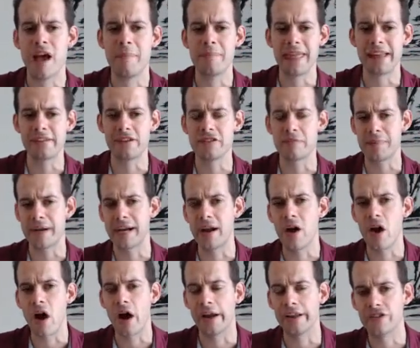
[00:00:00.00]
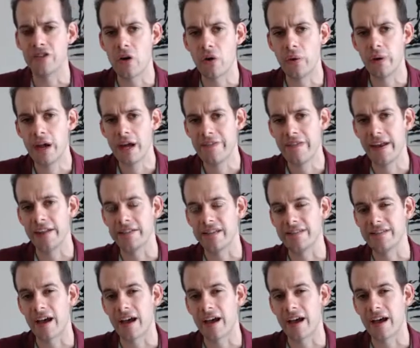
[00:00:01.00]
But that doesn't mean on its own that it's a
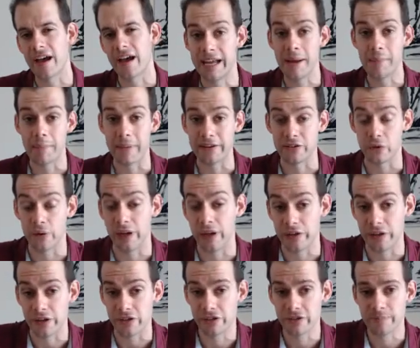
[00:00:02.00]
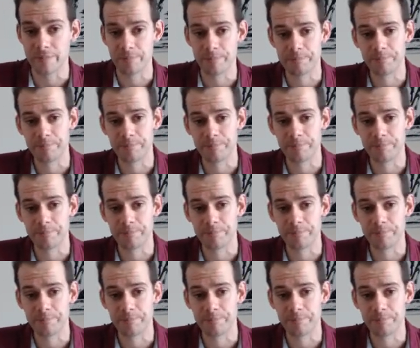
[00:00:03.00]
sign of a mental illness.